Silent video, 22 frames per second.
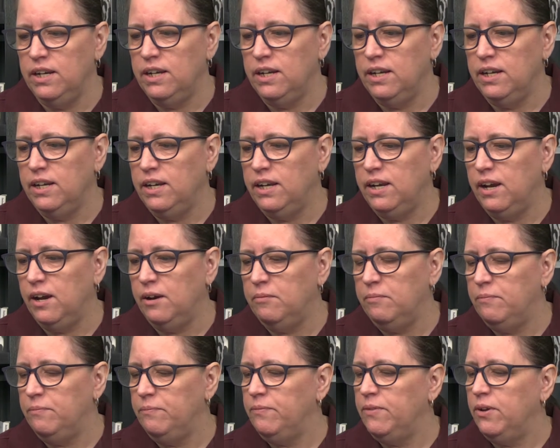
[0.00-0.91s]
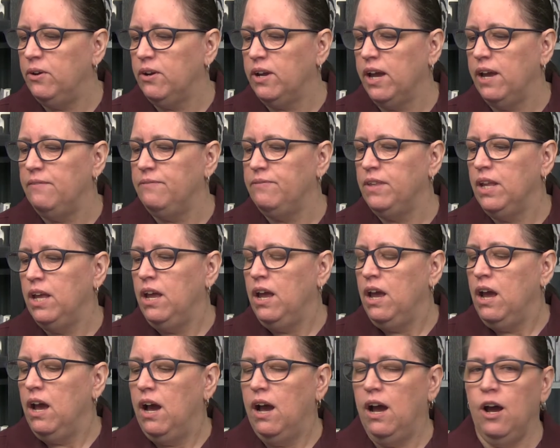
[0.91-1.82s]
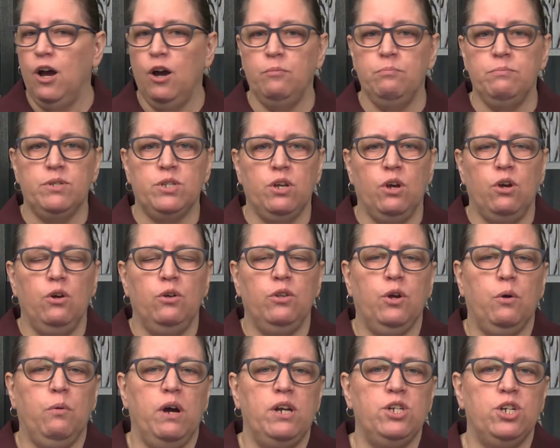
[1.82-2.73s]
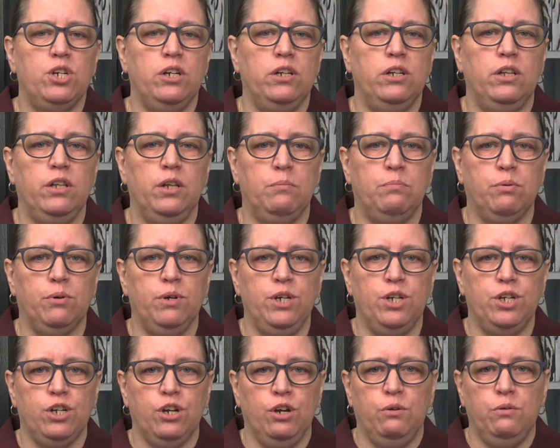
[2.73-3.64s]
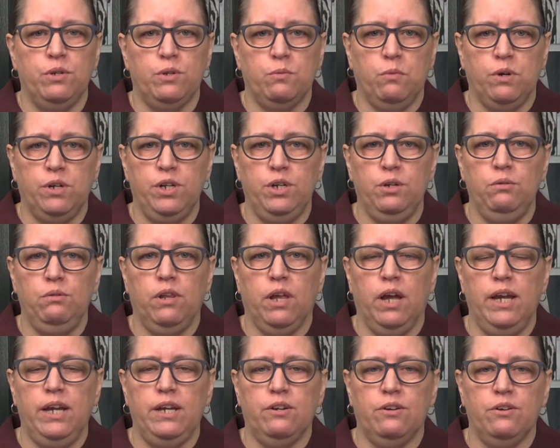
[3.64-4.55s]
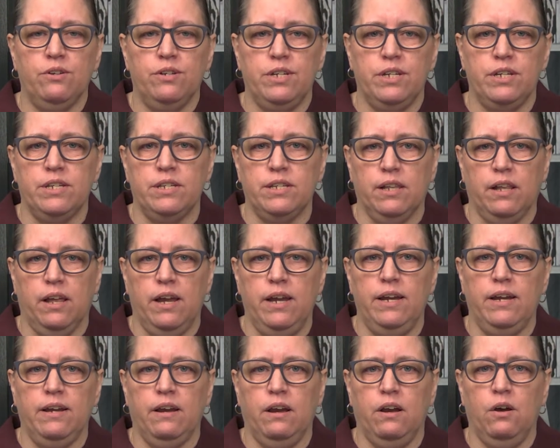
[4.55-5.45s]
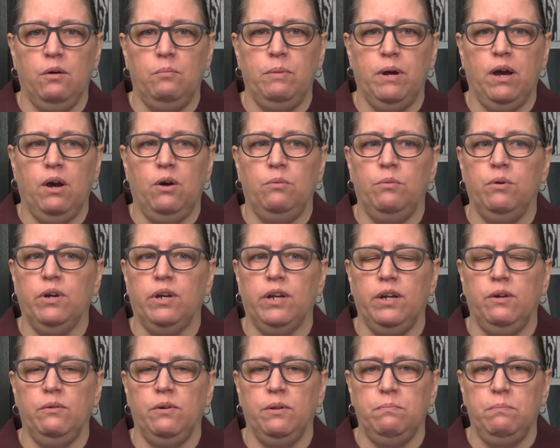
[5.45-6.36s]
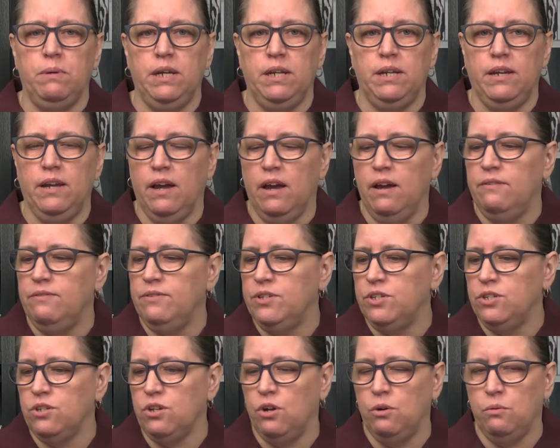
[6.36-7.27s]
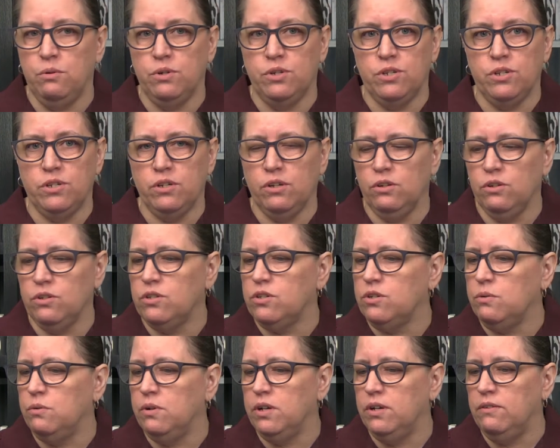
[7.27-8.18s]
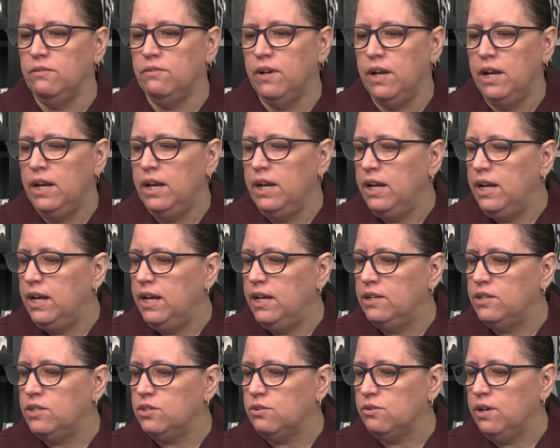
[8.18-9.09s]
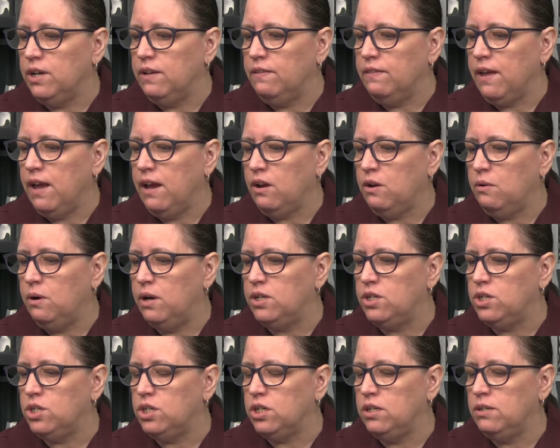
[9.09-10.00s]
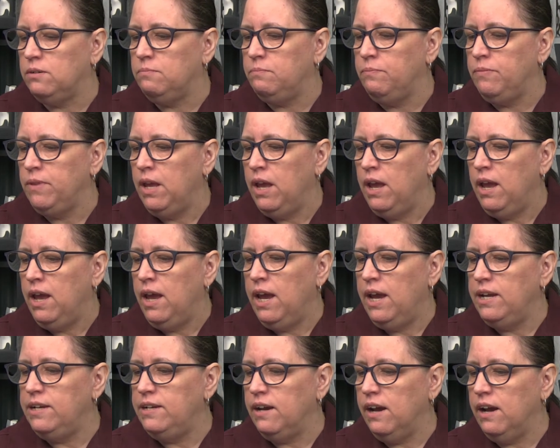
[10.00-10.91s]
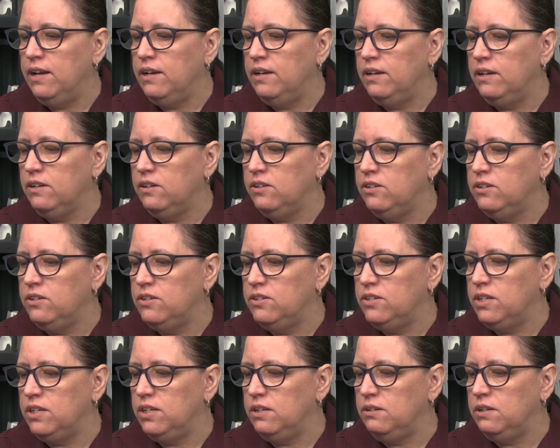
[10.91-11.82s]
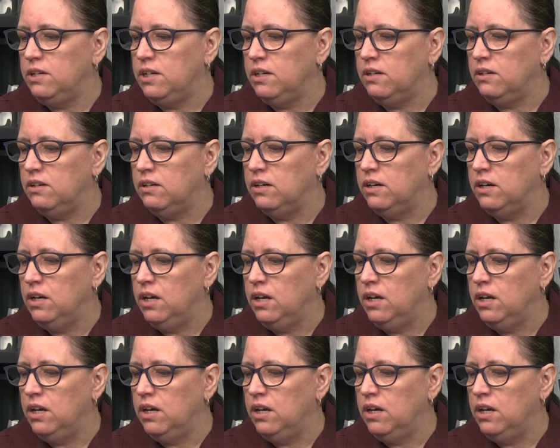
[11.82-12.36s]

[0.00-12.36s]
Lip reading: Yep, okay. So the question in the pre-show is, what do you like or dislike about working with PDFs? So we're still sort of answering that question. Hey Dinah, good to see you here.